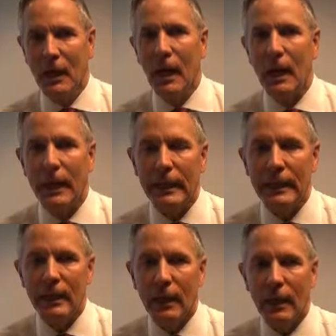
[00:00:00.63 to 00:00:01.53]
Hi,
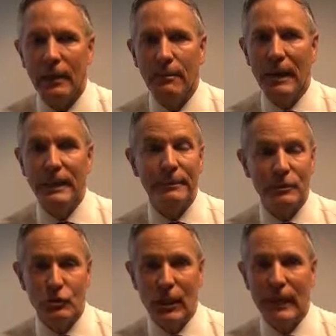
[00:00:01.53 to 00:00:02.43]
my name is
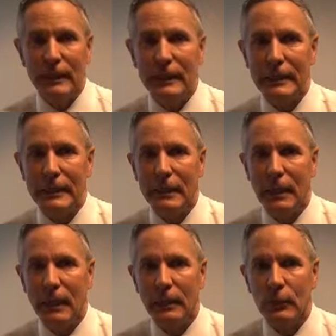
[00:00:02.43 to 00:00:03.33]
Jack Hickey,
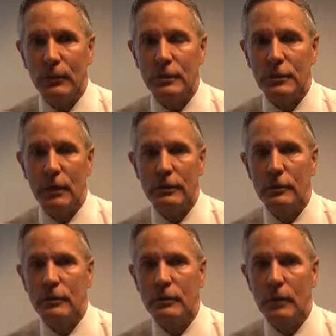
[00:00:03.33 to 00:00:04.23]
and I want to talk to
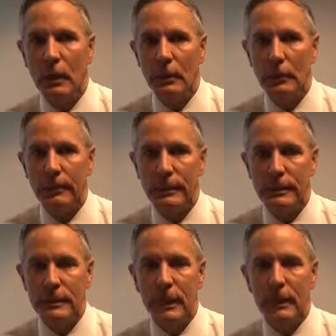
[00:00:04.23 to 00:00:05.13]
you a little bit
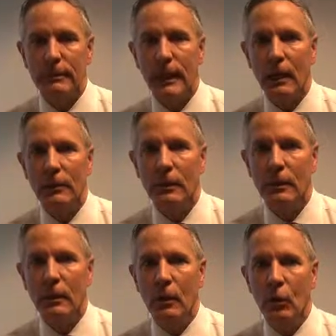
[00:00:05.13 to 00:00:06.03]
today about
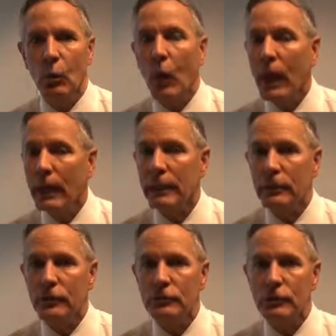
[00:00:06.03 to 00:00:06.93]
why
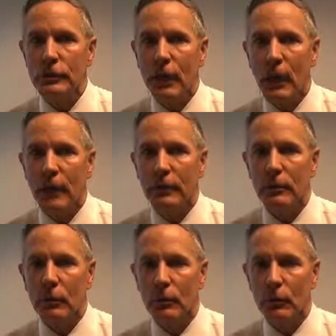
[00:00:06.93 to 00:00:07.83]
you should hire
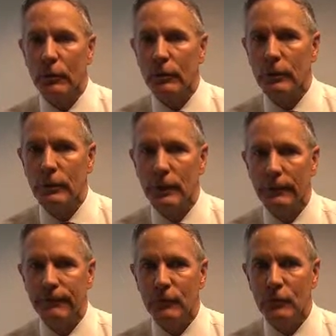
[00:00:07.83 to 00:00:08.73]
a lawyer
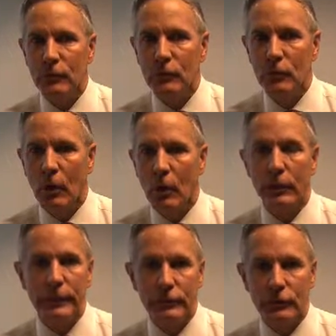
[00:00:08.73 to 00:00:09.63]
if you are
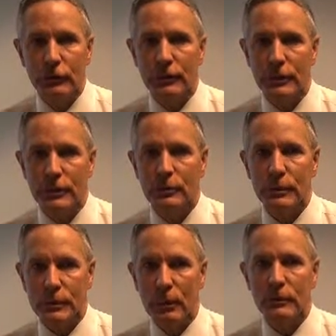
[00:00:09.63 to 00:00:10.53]
injured as a
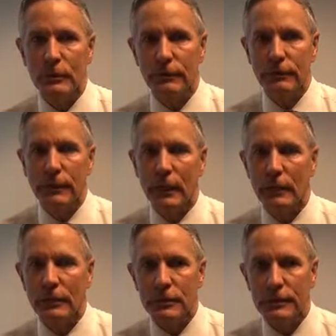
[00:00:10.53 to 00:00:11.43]
result of the
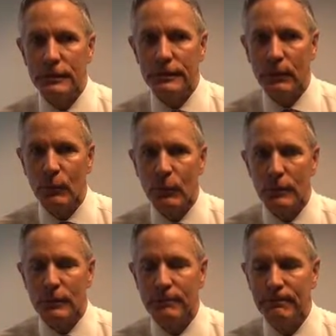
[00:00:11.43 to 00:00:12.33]
negligence of someone else.